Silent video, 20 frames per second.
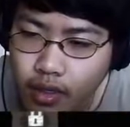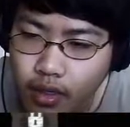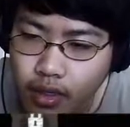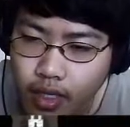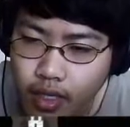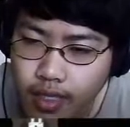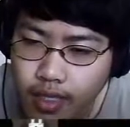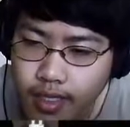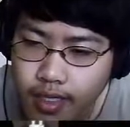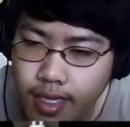
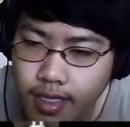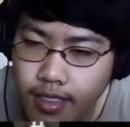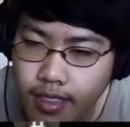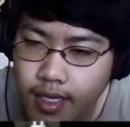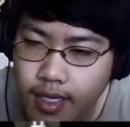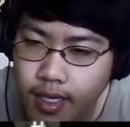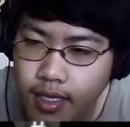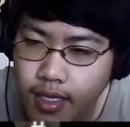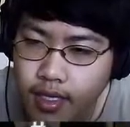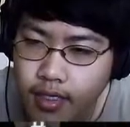Yeah, Santa's
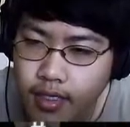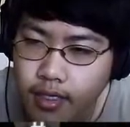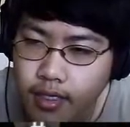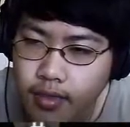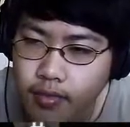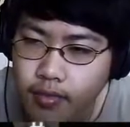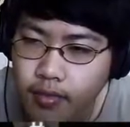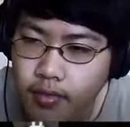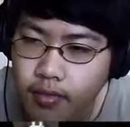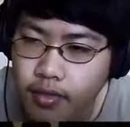hat and
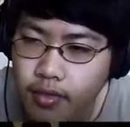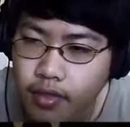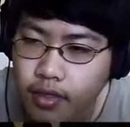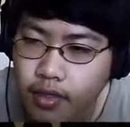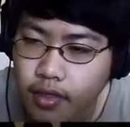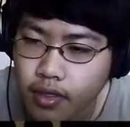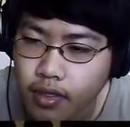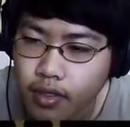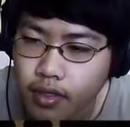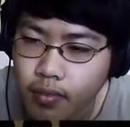stuff.
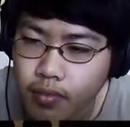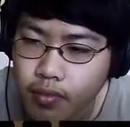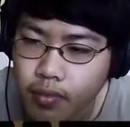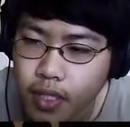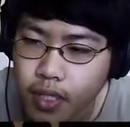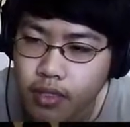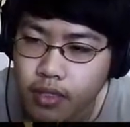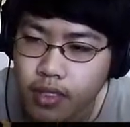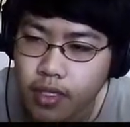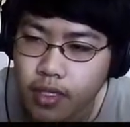There's a
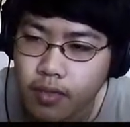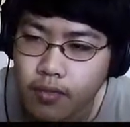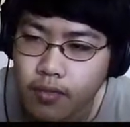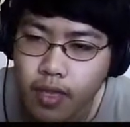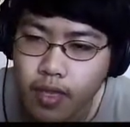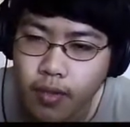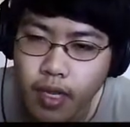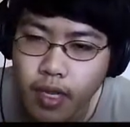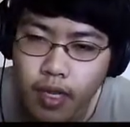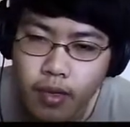bunch of stuff
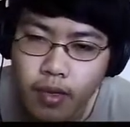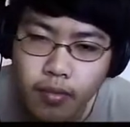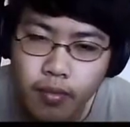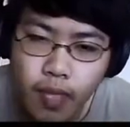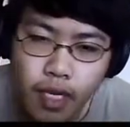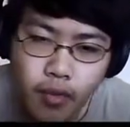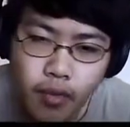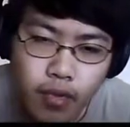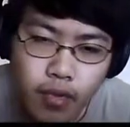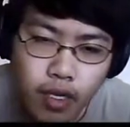that I
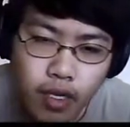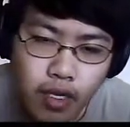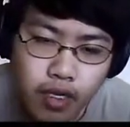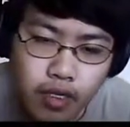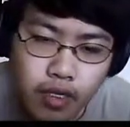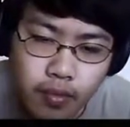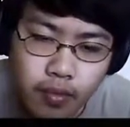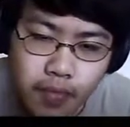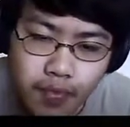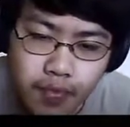might want
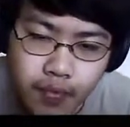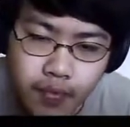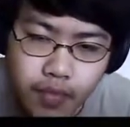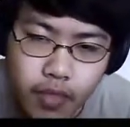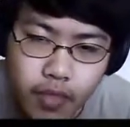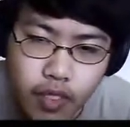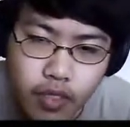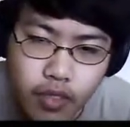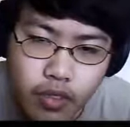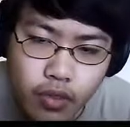
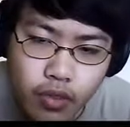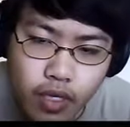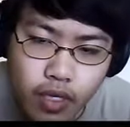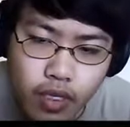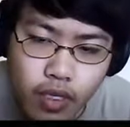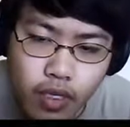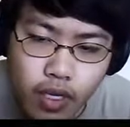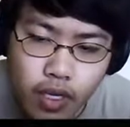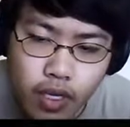to try.